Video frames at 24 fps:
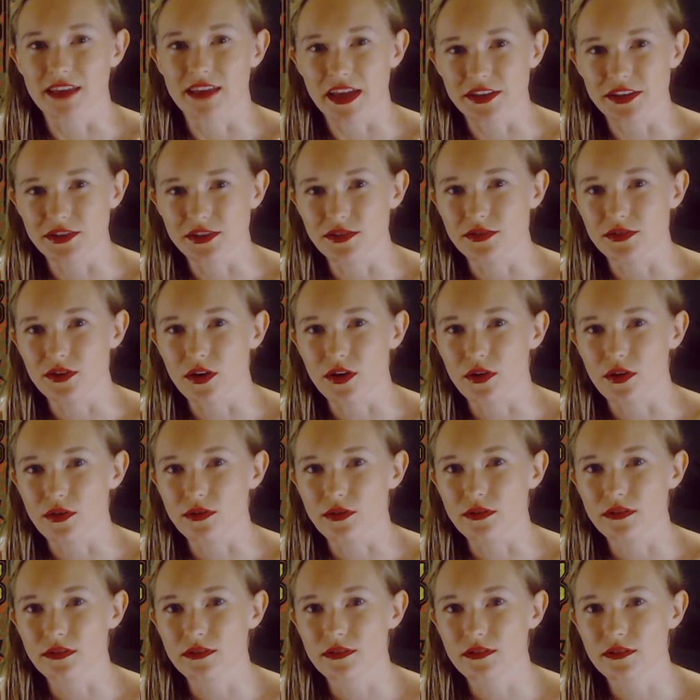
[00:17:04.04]
you
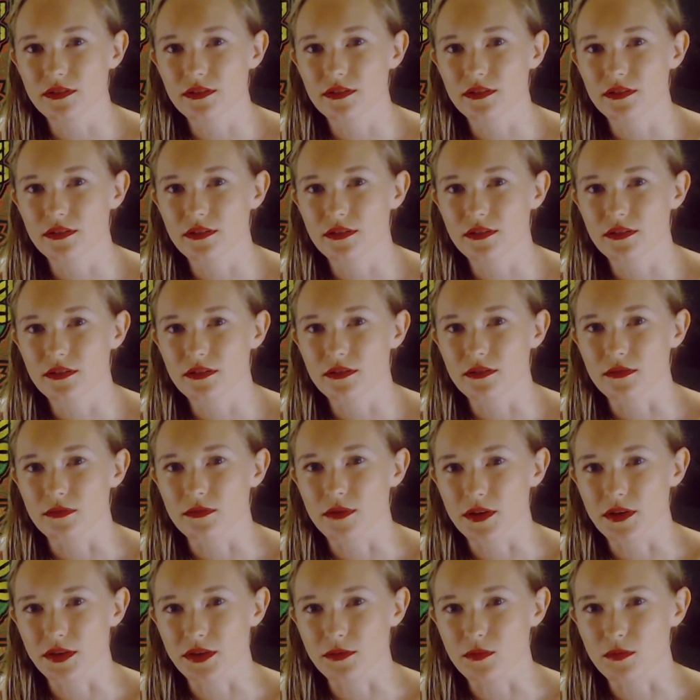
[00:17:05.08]
know
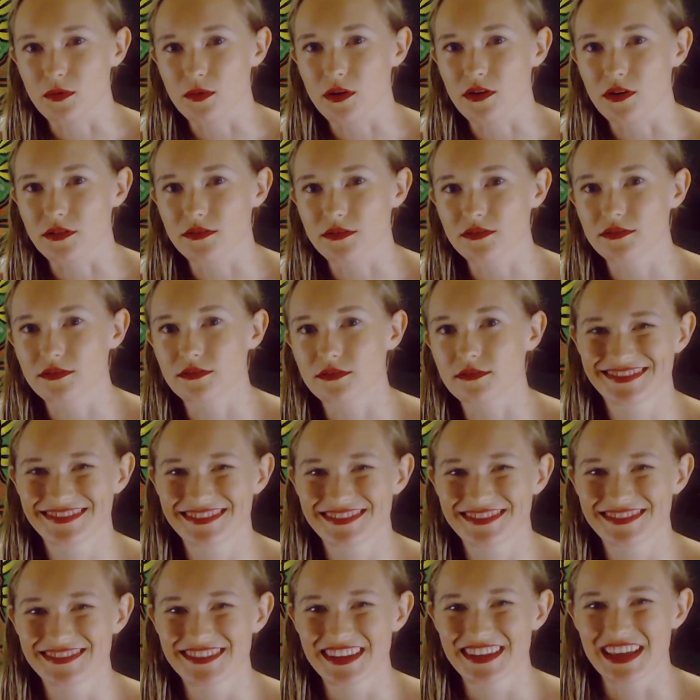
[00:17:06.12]
what you want.
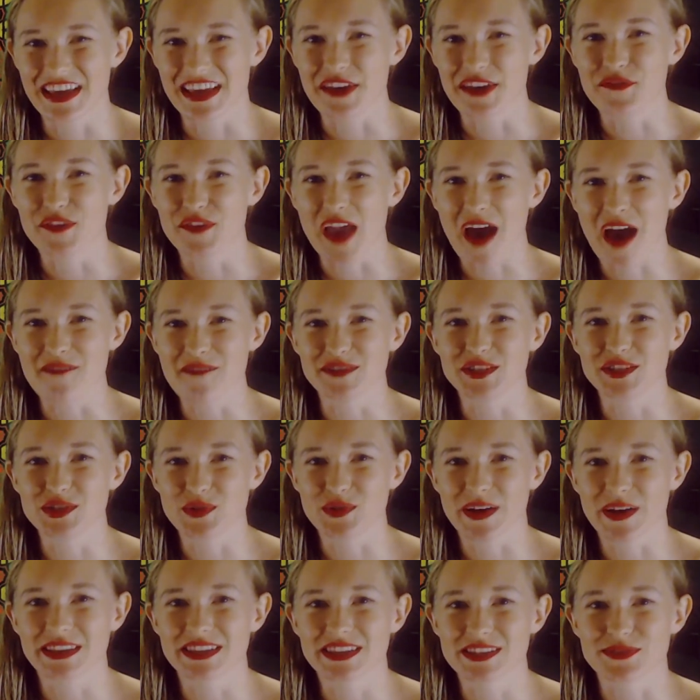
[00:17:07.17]
If you have
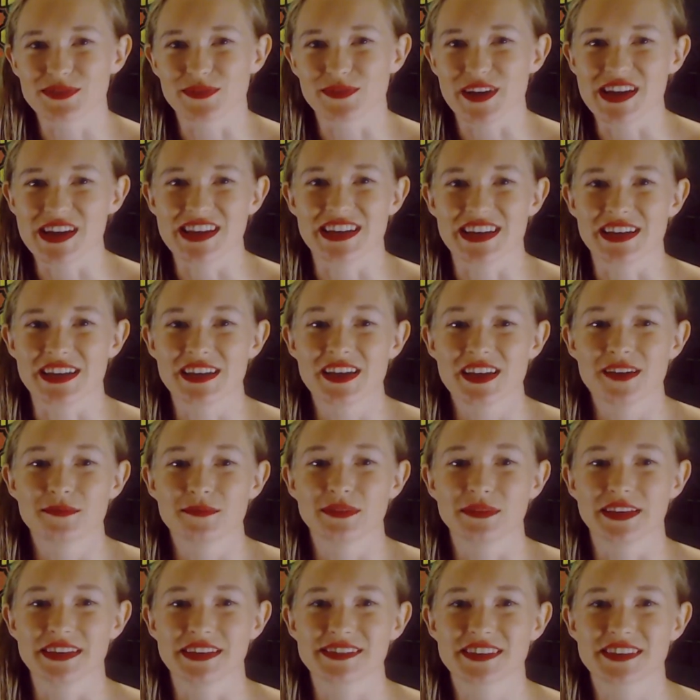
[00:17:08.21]
enjoyed this reading,
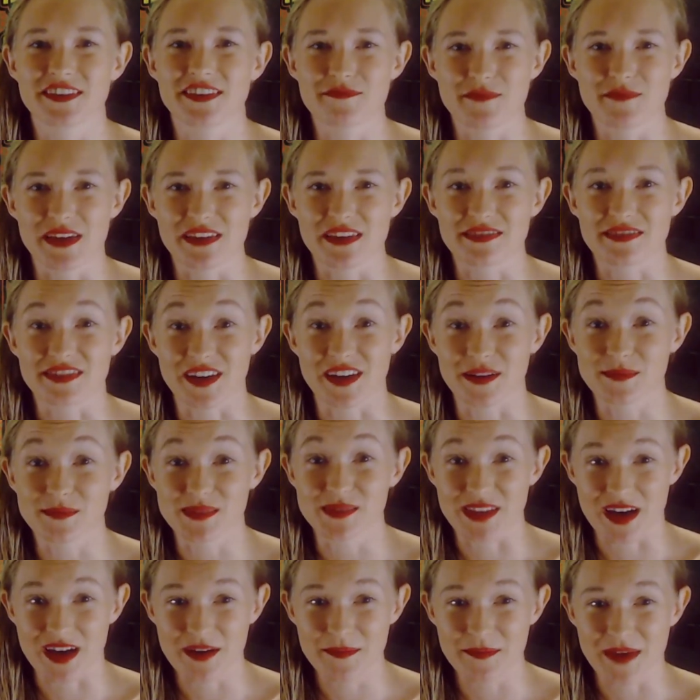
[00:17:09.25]
please give me a thumbs
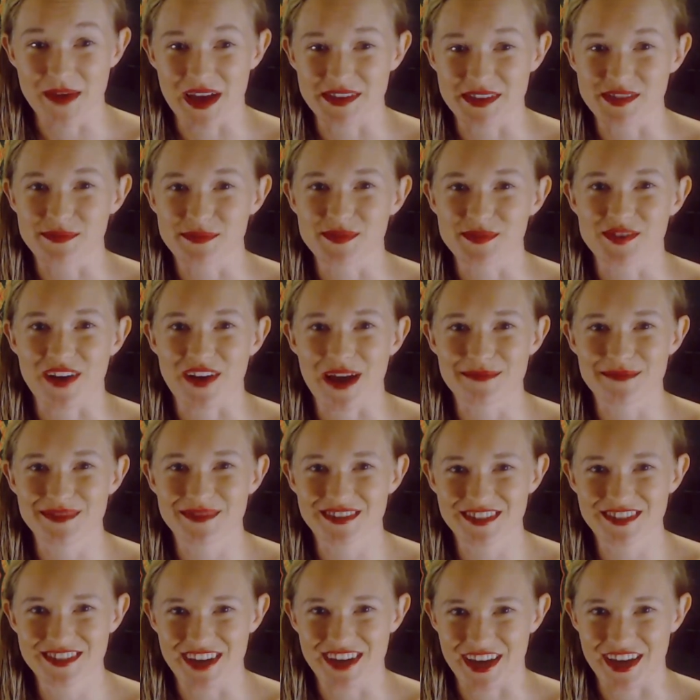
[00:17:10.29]
up and subscribe to
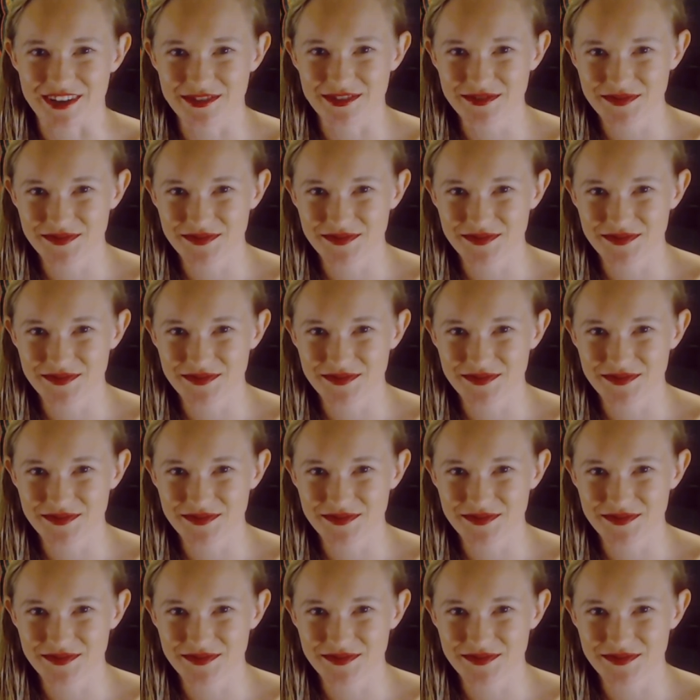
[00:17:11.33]
the channel.